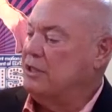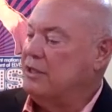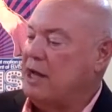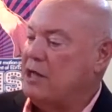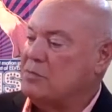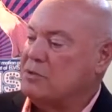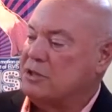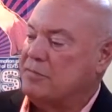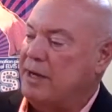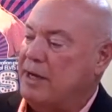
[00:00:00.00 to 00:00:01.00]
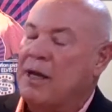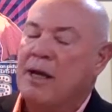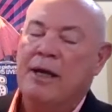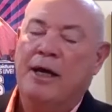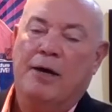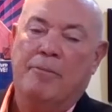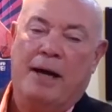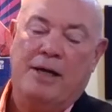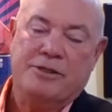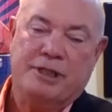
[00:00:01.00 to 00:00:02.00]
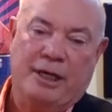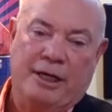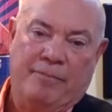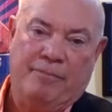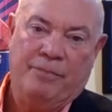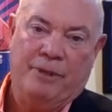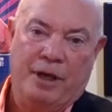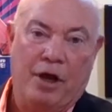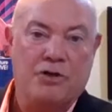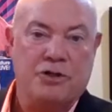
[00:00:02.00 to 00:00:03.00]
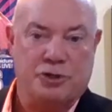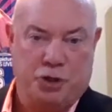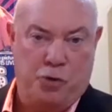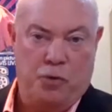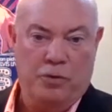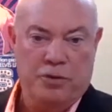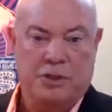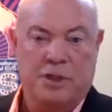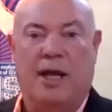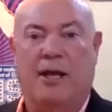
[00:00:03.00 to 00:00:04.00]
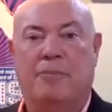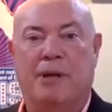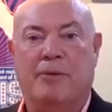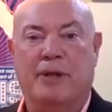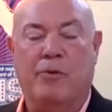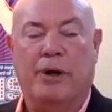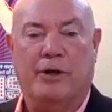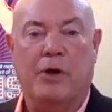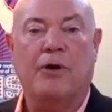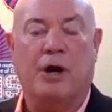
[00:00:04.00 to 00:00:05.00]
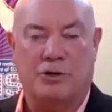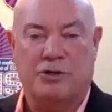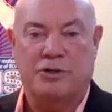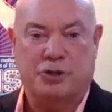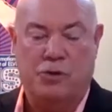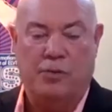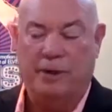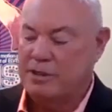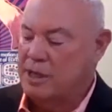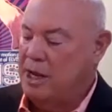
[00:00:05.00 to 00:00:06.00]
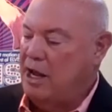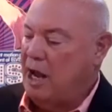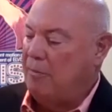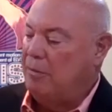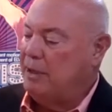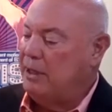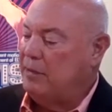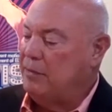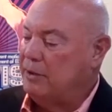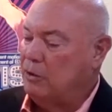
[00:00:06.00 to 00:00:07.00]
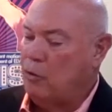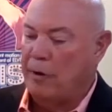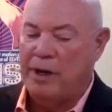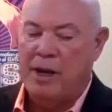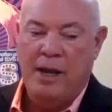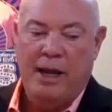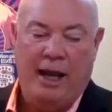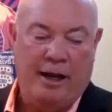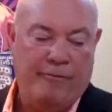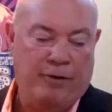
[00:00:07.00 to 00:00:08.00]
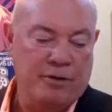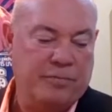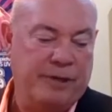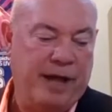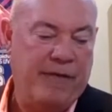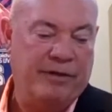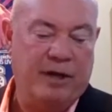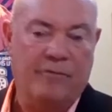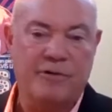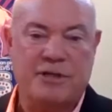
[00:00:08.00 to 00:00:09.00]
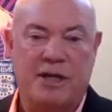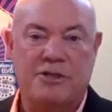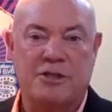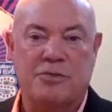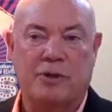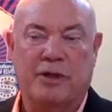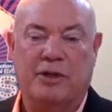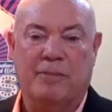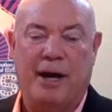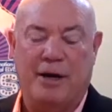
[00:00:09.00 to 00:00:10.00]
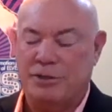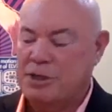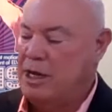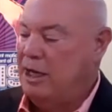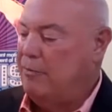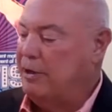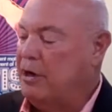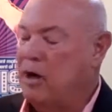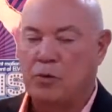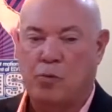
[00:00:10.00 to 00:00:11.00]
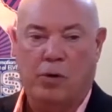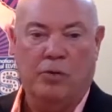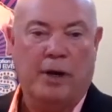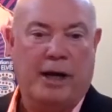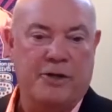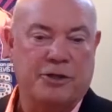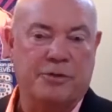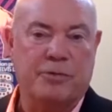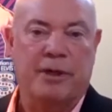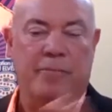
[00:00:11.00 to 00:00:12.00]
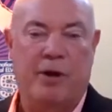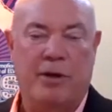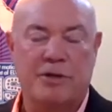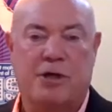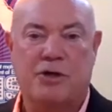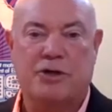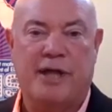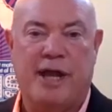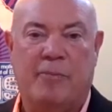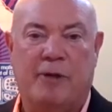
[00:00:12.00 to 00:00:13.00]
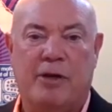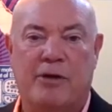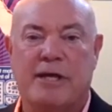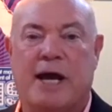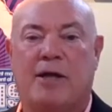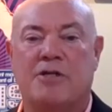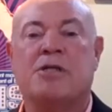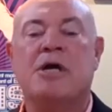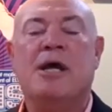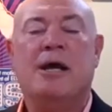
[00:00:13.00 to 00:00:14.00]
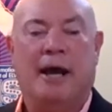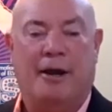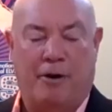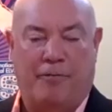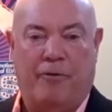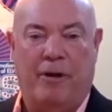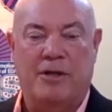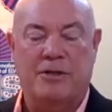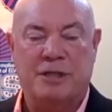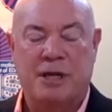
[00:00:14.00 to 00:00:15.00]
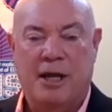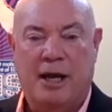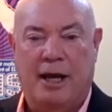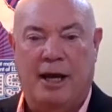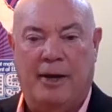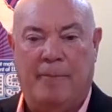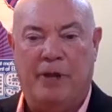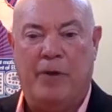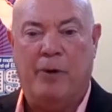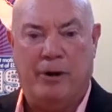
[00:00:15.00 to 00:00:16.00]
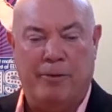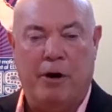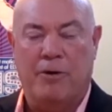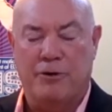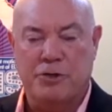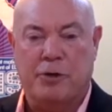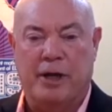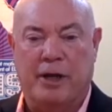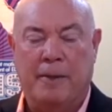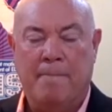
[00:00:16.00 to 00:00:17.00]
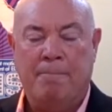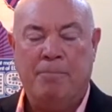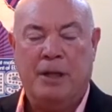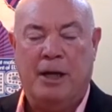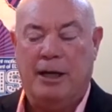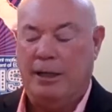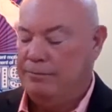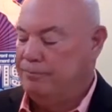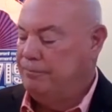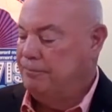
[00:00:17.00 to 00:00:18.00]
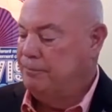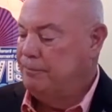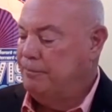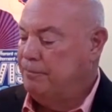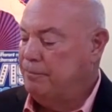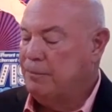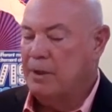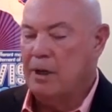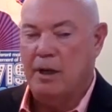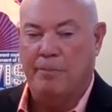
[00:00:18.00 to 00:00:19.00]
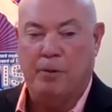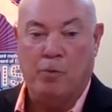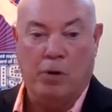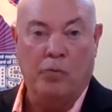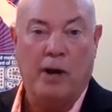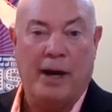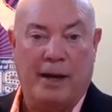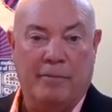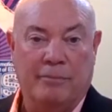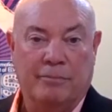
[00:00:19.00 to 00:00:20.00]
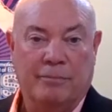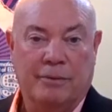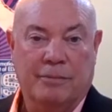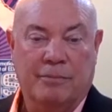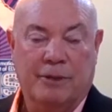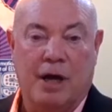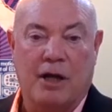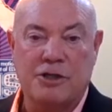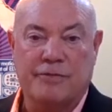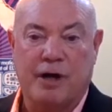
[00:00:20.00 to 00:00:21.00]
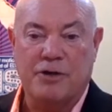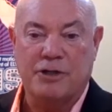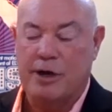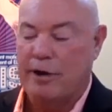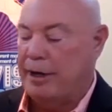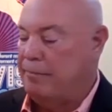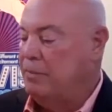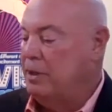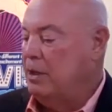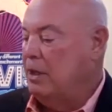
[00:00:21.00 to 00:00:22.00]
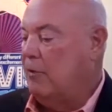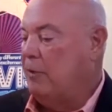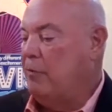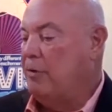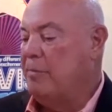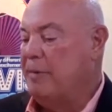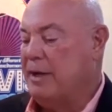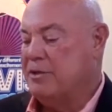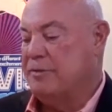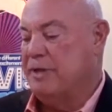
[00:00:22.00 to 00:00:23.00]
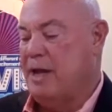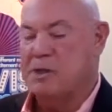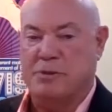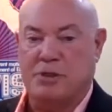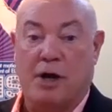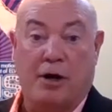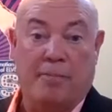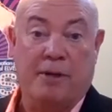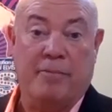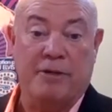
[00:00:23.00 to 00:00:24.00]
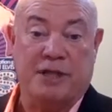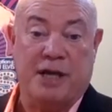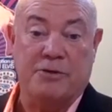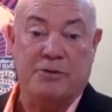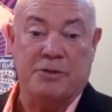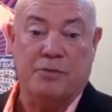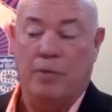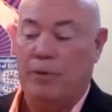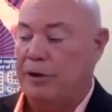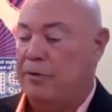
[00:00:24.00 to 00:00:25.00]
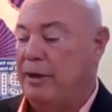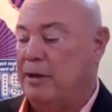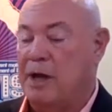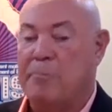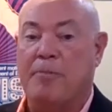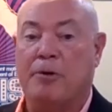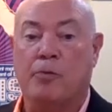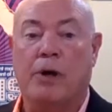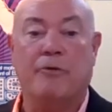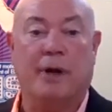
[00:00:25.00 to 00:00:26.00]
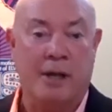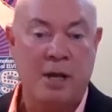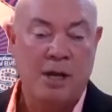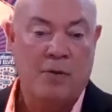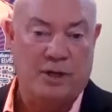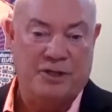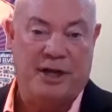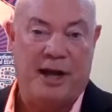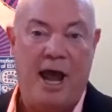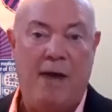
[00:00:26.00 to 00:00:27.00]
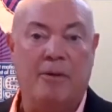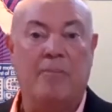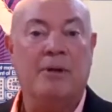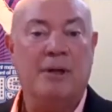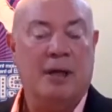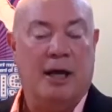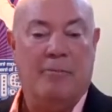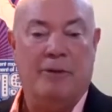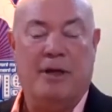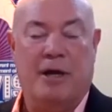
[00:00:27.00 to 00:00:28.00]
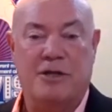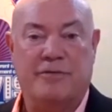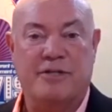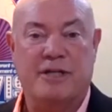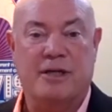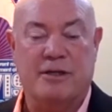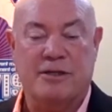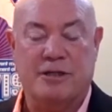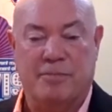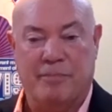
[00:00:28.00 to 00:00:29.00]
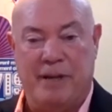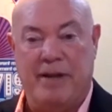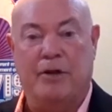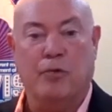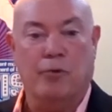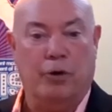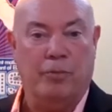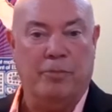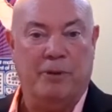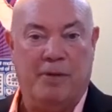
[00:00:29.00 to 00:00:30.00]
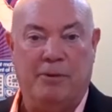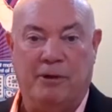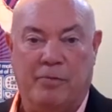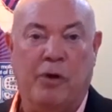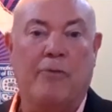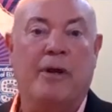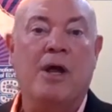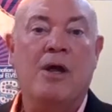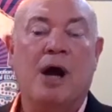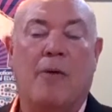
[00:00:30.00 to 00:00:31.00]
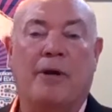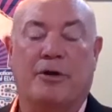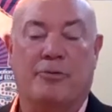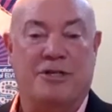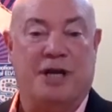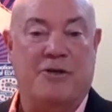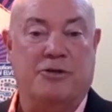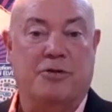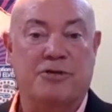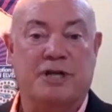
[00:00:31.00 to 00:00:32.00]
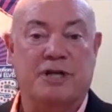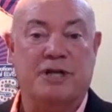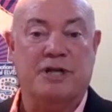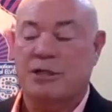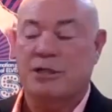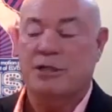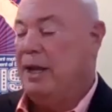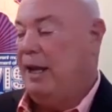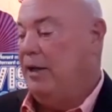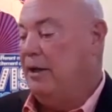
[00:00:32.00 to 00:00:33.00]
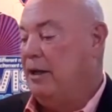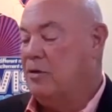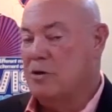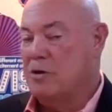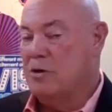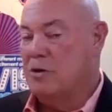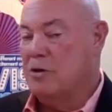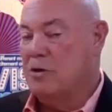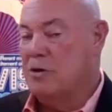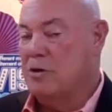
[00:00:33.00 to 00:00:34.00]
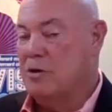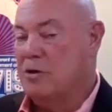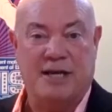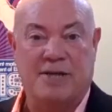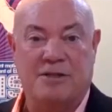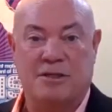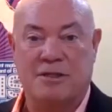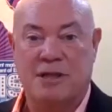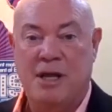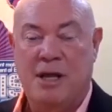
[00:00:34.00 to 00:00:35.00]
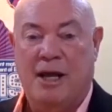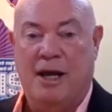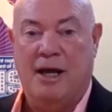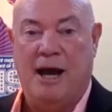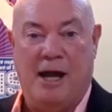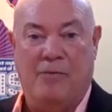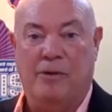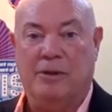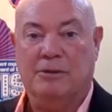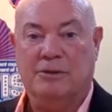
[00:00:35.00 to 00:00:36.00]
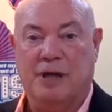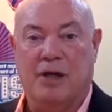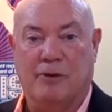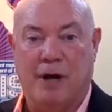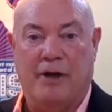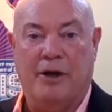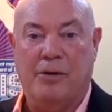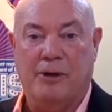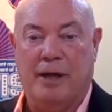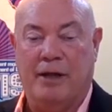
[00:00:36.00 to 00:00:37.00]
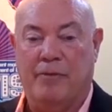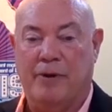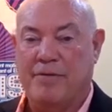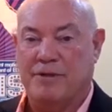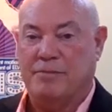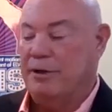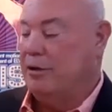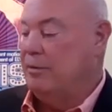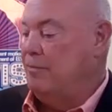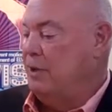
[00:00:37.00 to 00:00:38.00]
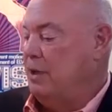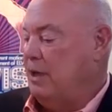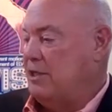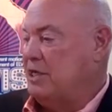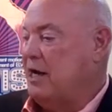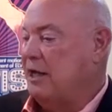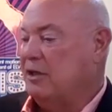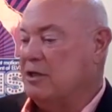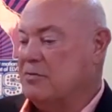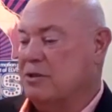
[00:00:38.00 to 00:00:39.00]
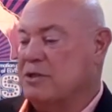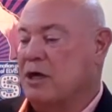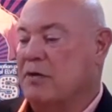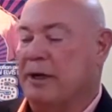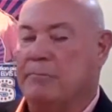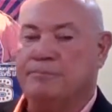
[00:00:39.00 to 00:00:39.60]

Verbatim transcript: announcements to make about uh, the auction schools and people that want to go to auction school because I've been meeting with Lori and I've also been having conversations with the Myers in regard to worldwide. So between America's Auction Academy here in Dallas and our friends um, that we're in partners with uh, up at Worldwide College of Auctioneering, uh, we will be making some announcements on our upcoming schedules and what we're doing. A lot of people are wondering what's going to happen uh, because of attendance and being in the room with people. And when are we are we going to reschedule those dates? And uh, of course, we have classes in Texas, uh, Iowa, Colorado, and then we have some other exciting things we're going to talk about.